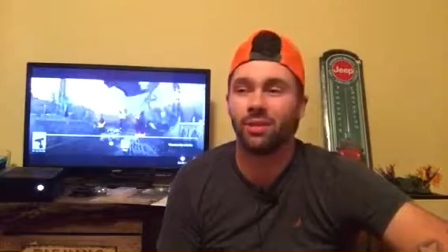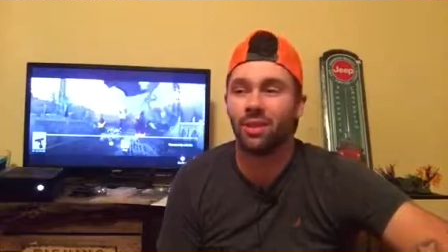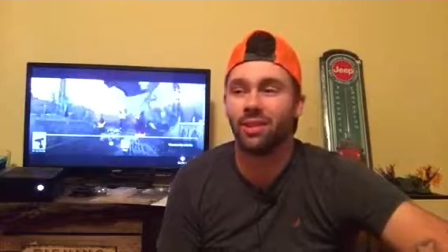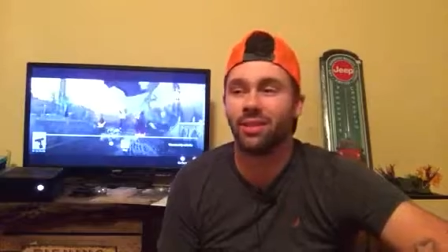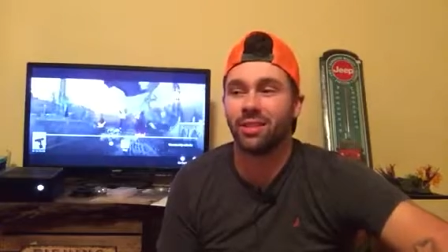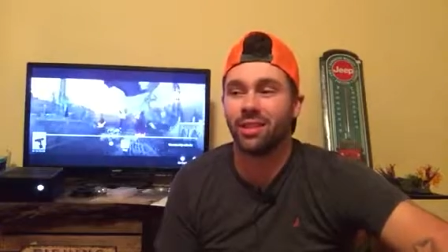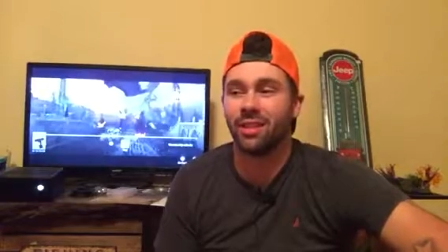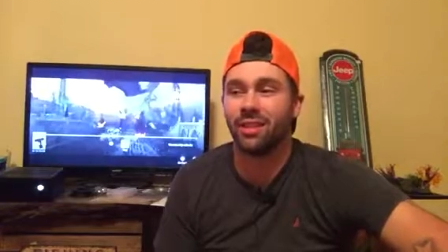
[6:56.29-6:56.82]
Like
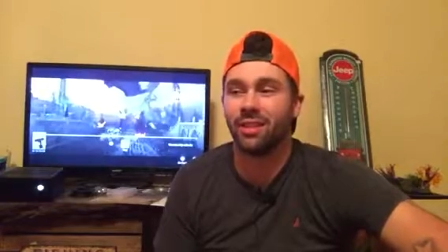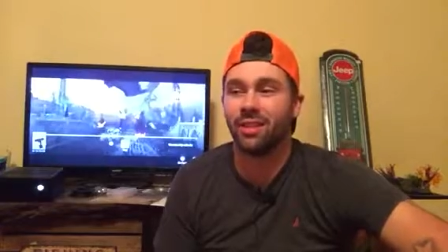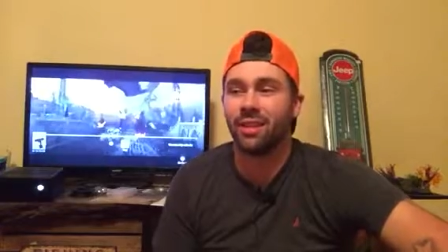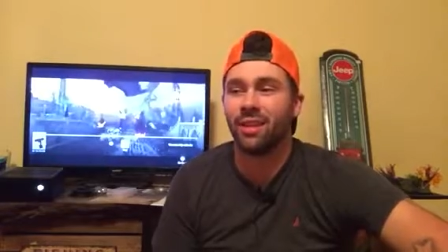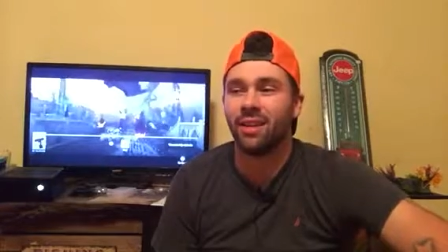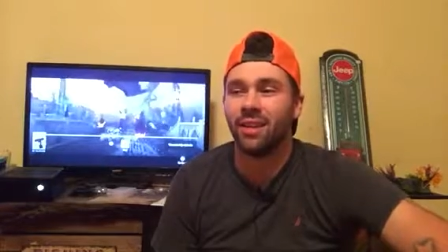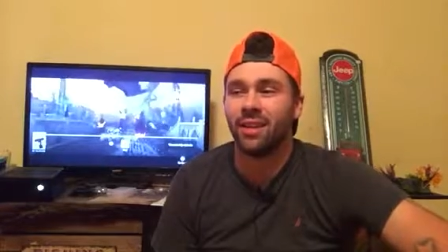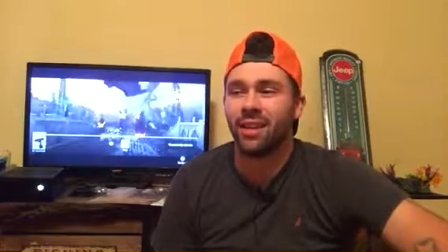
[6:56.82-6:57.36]
I said,
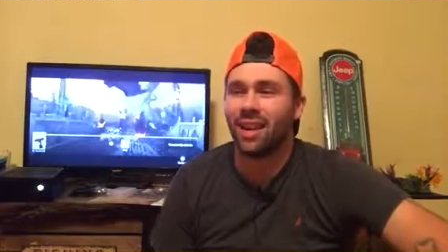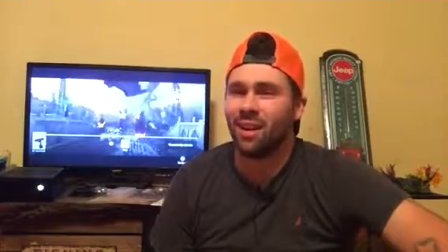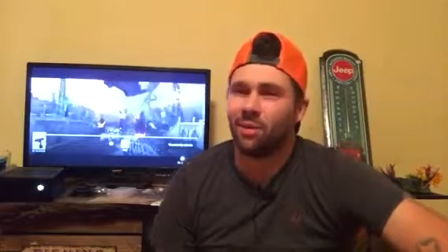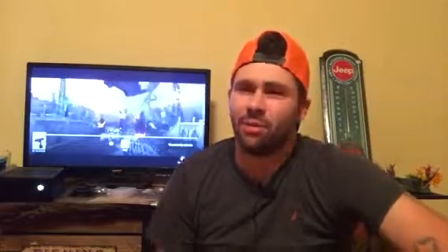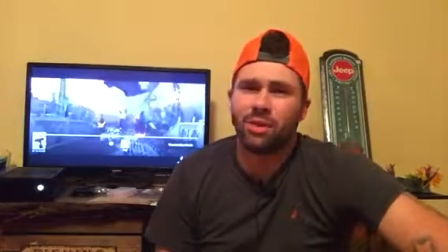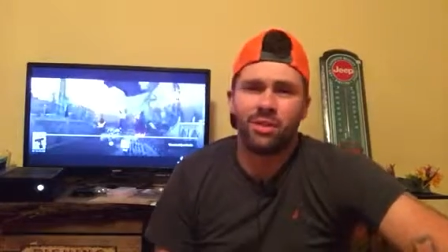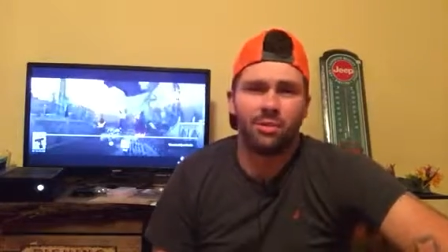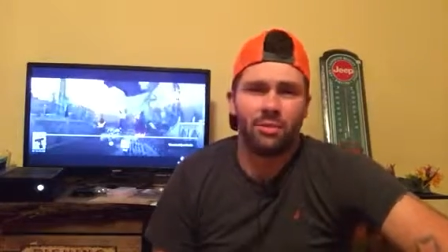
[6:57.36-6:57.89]
it
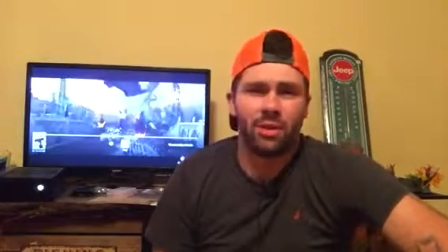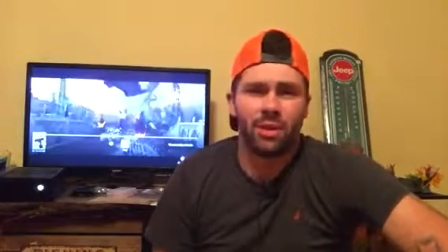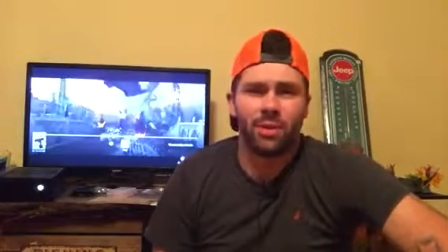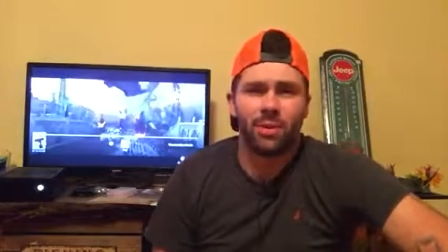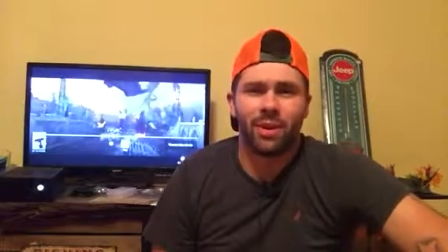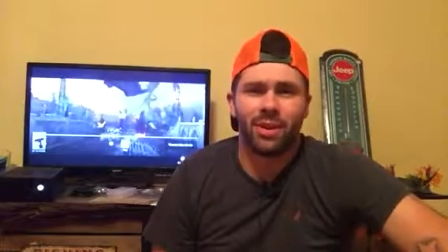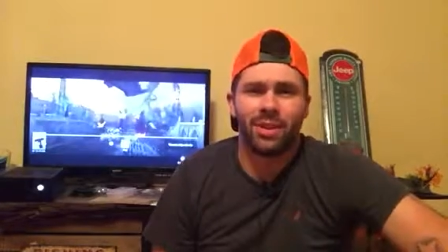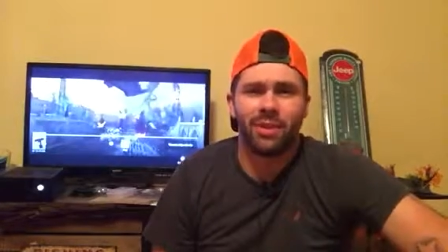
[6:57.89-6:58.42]
wasn't really
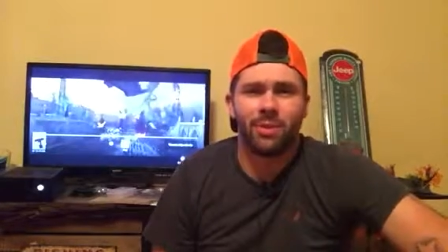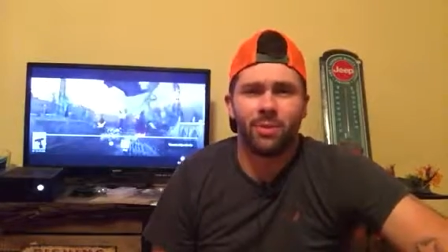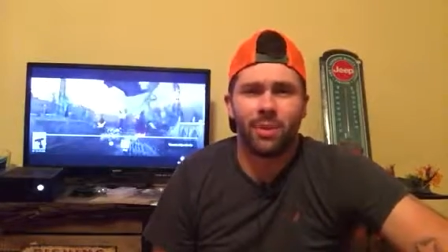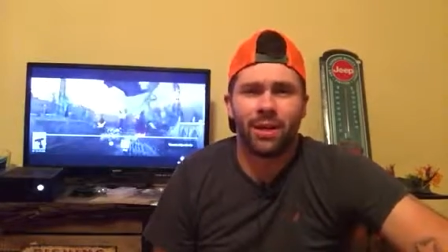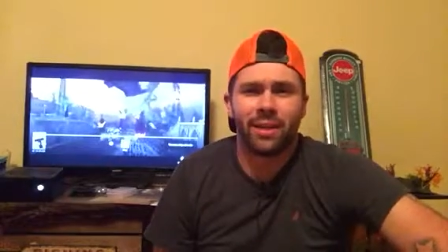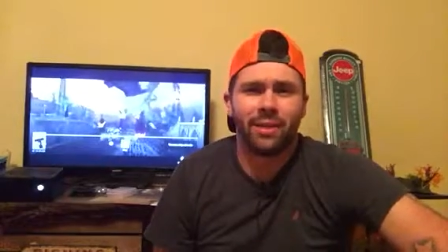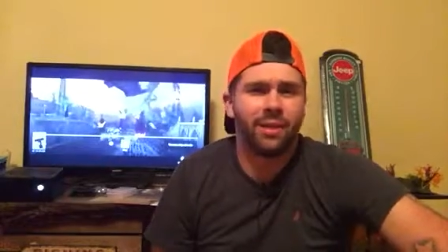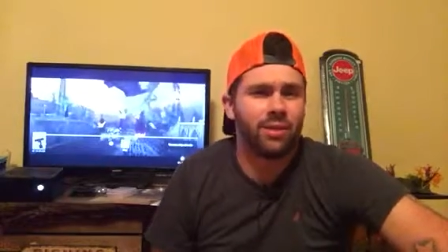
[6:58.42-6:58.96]
what I was expecting.